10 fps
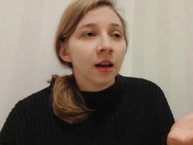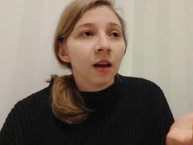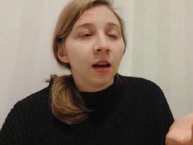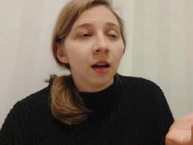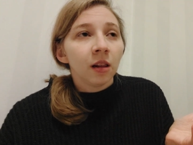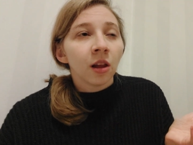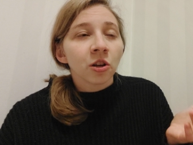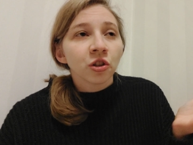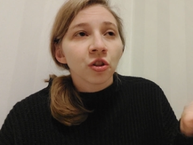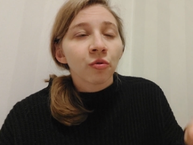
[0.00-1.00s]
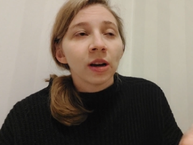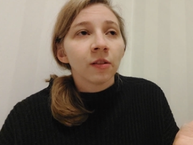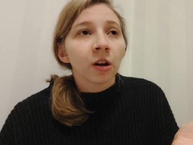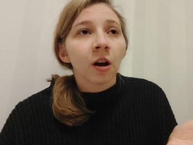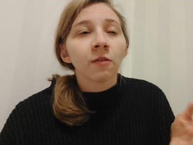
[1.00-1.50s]
lost the thread of
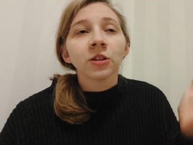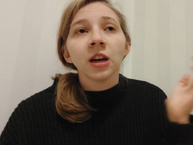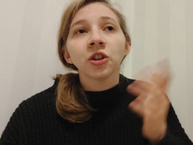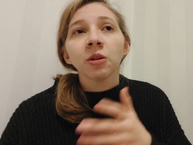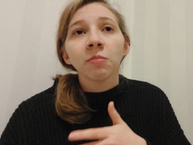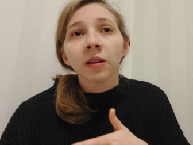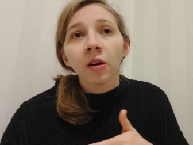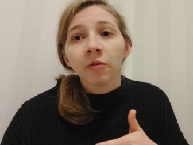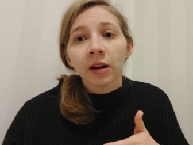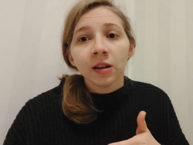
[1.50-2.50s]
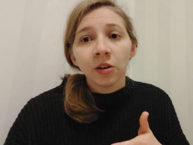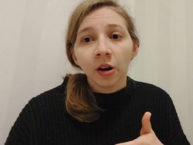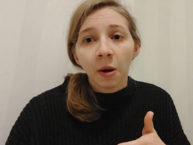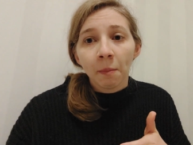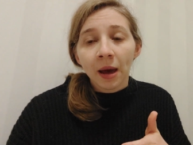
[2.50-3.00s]
the conversation but are ready to
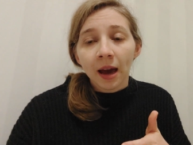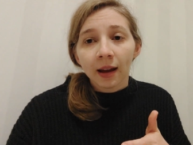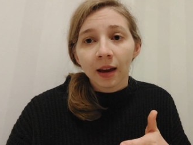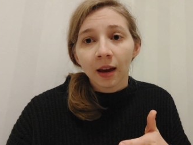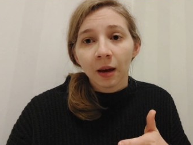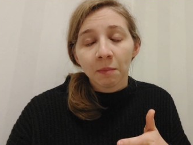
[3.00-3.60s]
come back